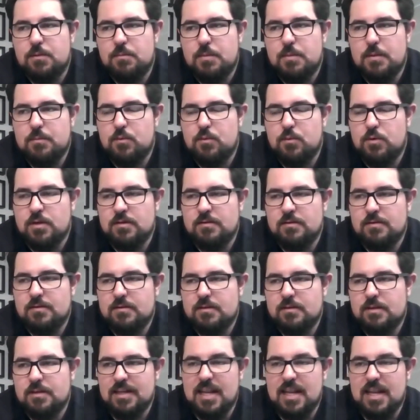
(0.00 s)
people can
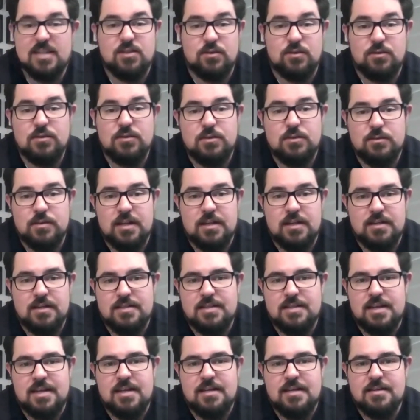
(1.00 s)
latch onto and
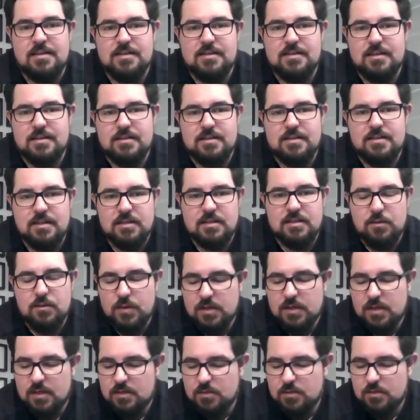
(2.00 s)
understand as things that
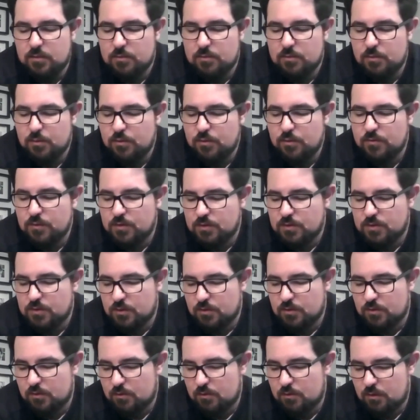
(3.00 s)
we need to improve on.
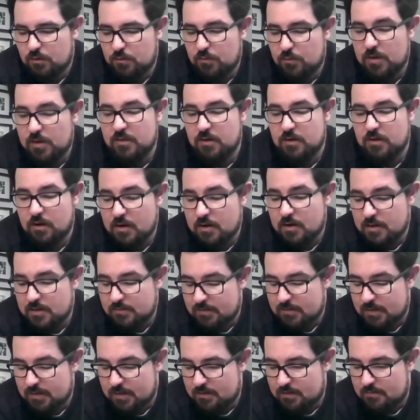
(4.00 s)
So the three that
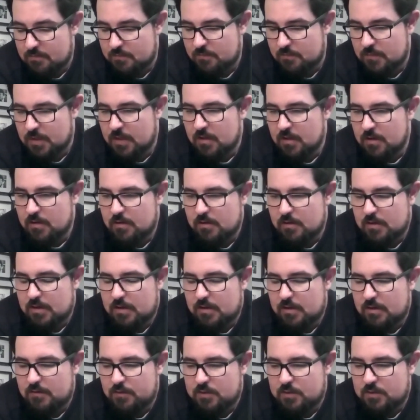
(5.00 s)
I
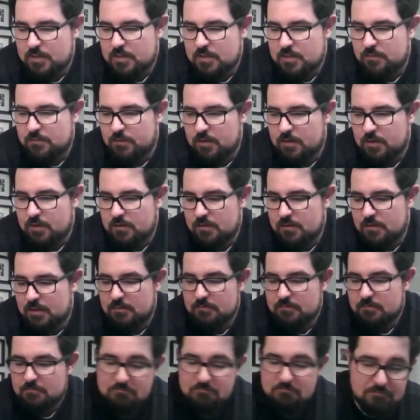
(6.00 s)
have identified,
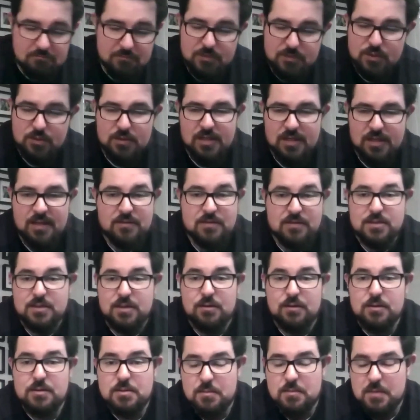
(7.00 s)
and certainly other
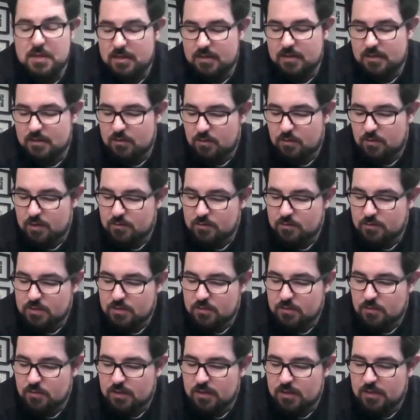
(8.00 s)
scholars may agree or
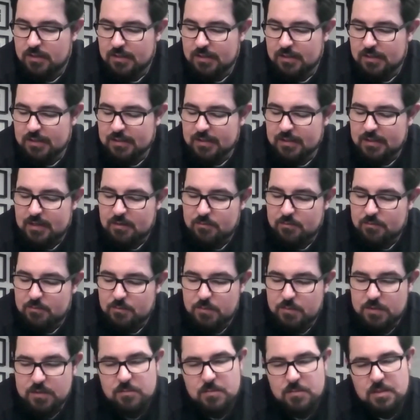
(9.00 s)
disagree,
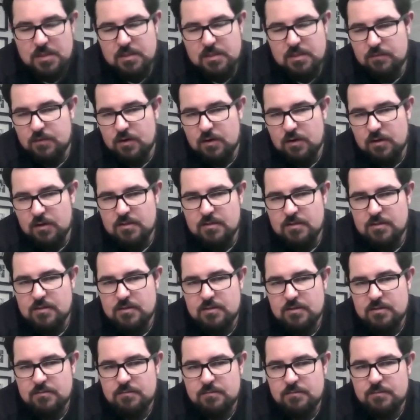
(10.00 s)
but domestic
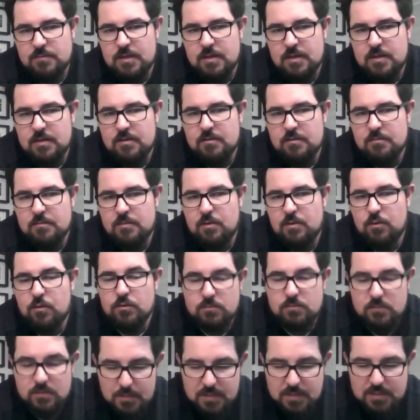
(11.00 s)
violence,
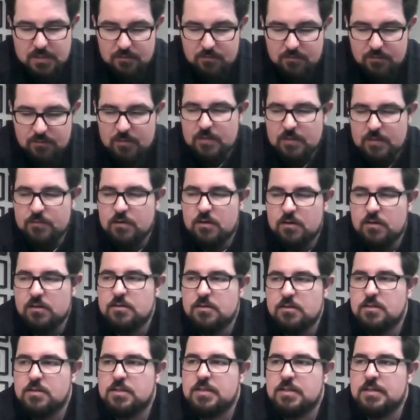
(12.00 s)
or domestic and family
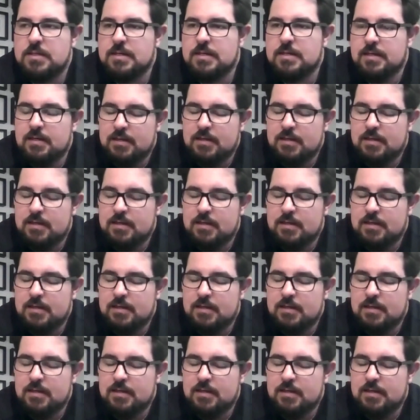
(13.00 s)
violence,